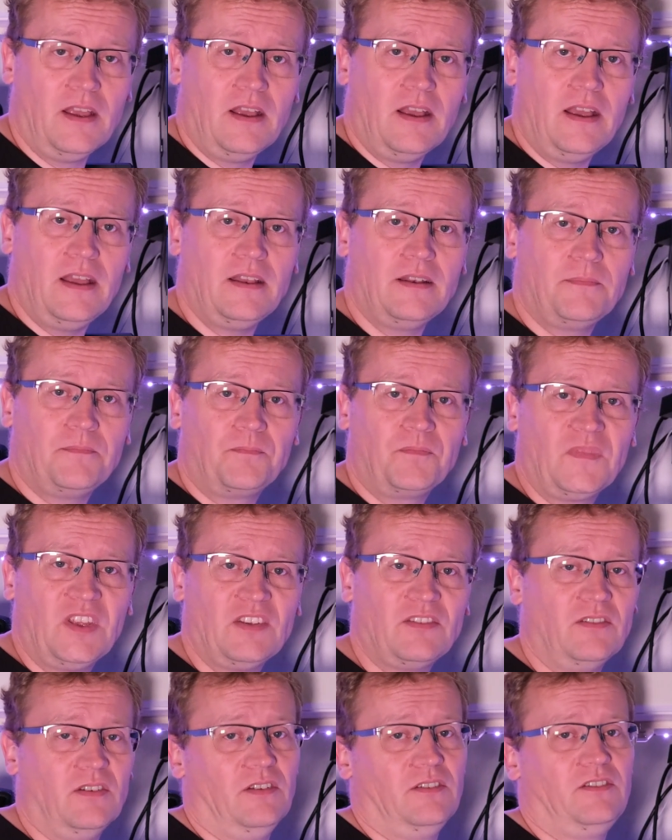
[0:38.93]
And
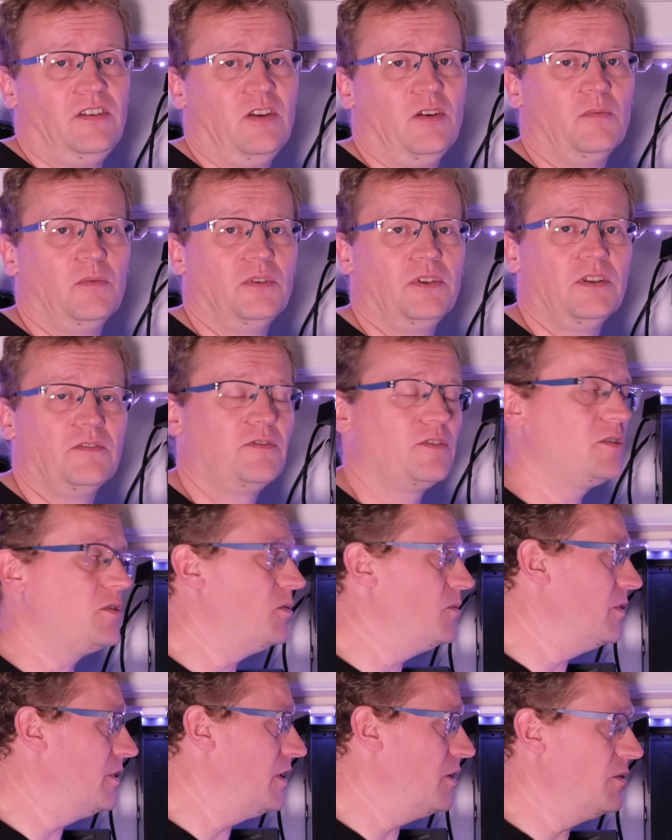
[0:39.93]
it's not terribly
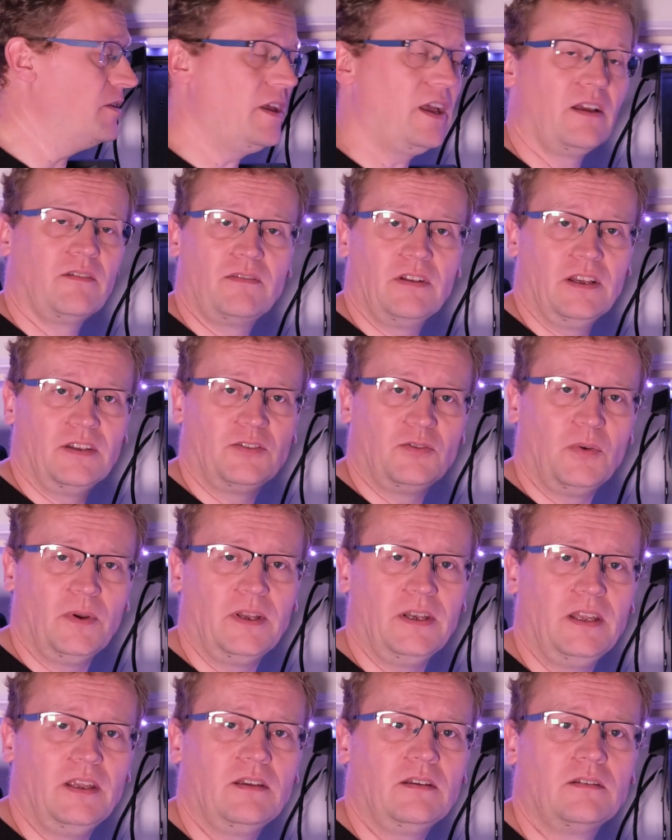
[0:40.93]
difficult when I only have like
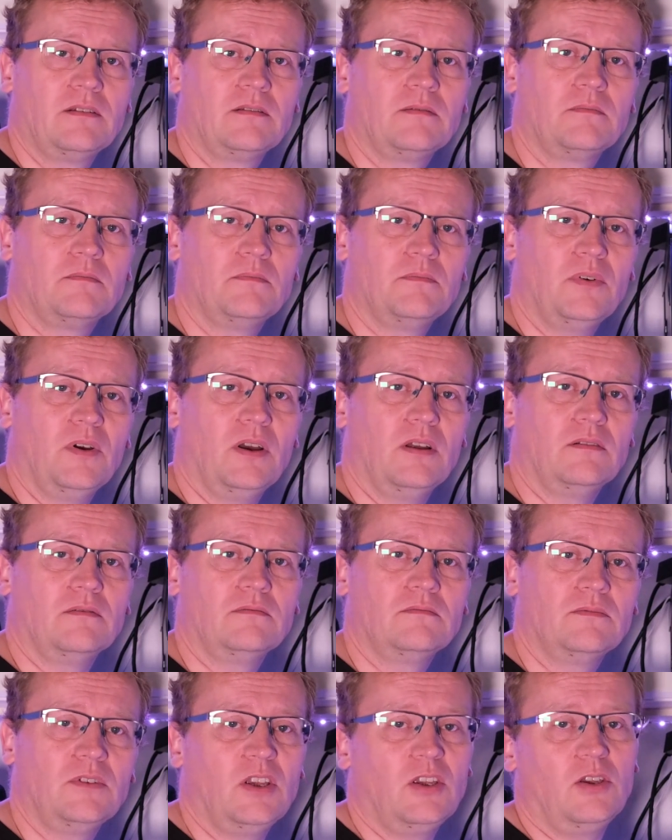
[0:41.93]
20,
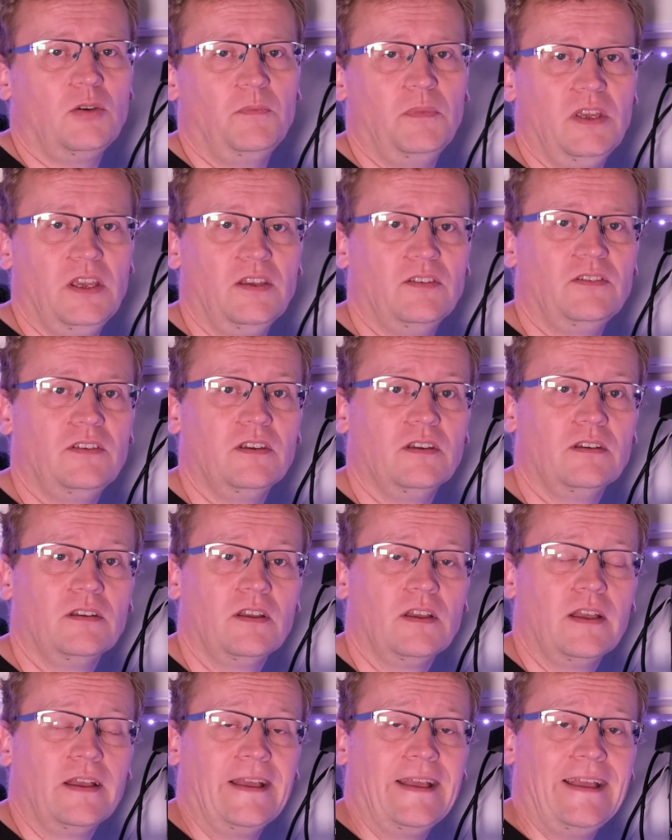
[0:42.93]
but it could be easier.
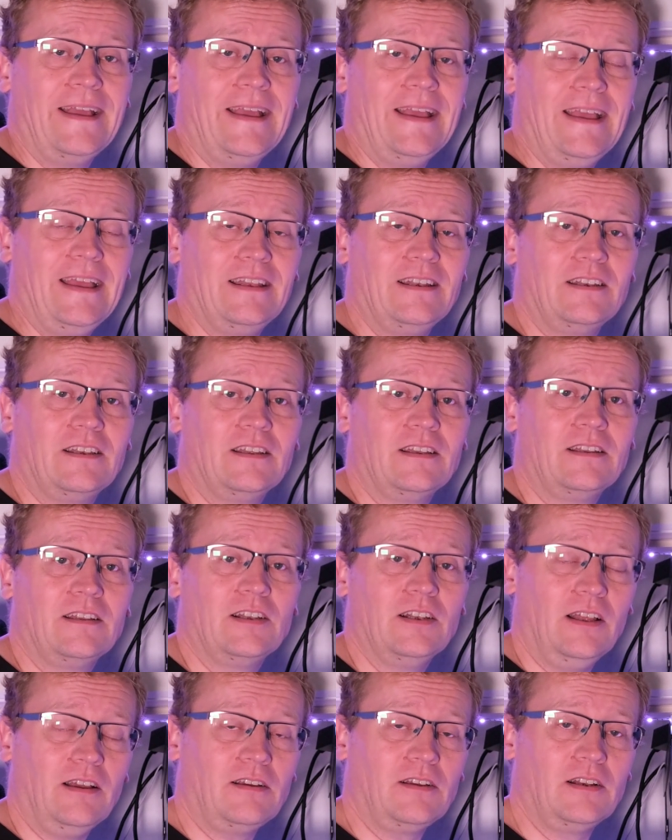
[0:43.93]
And
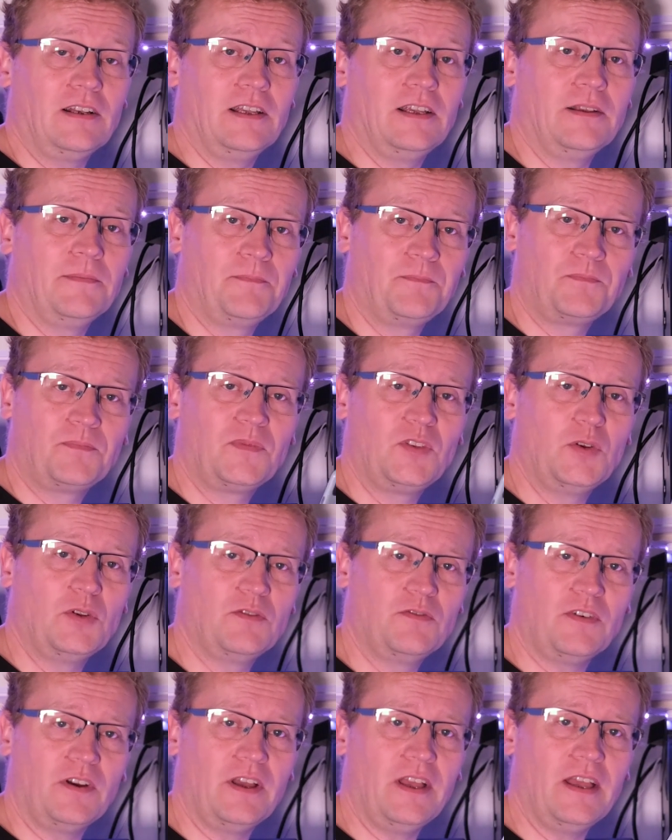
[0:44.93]
luckily,
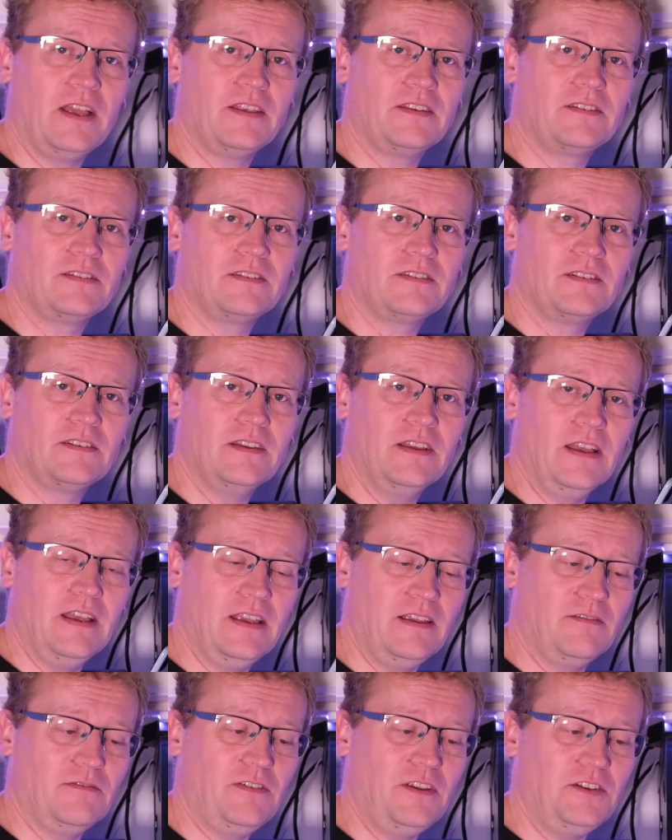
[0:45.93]
Unifi has
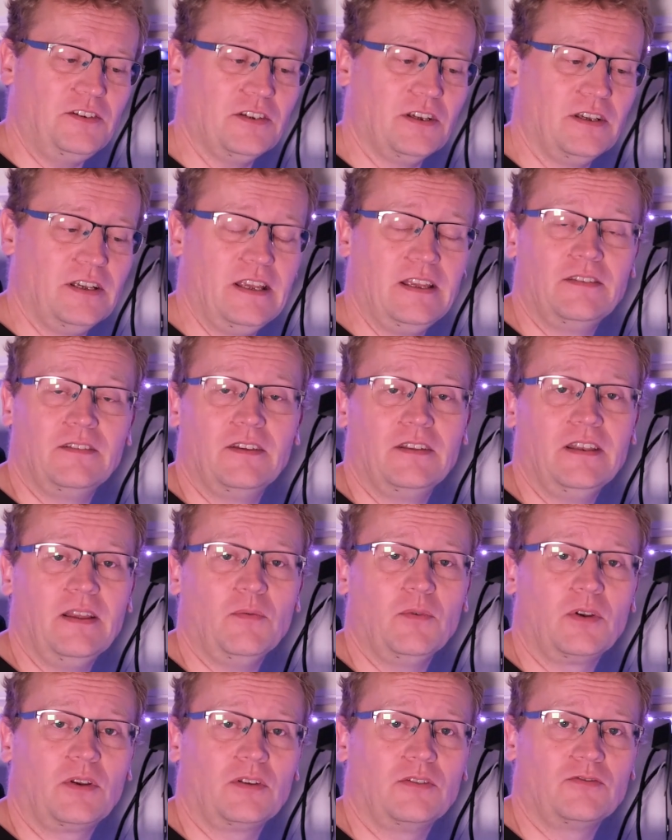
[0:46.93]
a feature in the
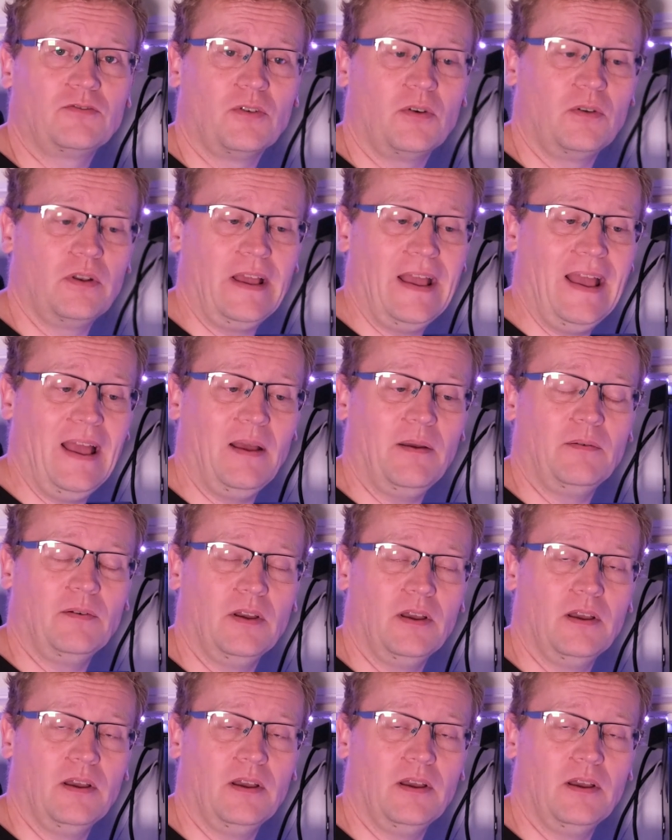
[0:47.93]
network controller app